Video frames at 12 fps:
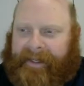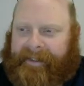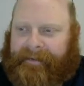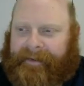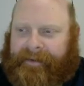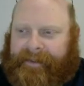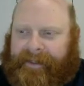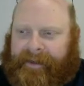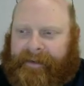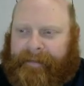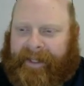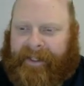thing I'm going to do is I'm
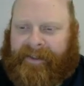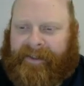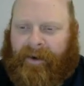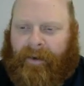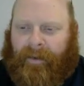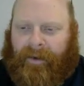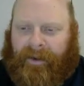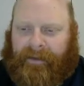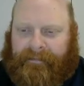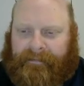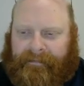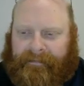going to make this a hole.
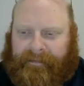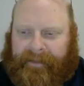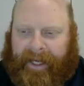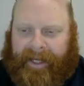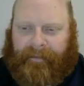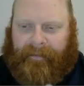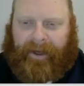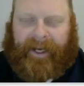Okay, we're going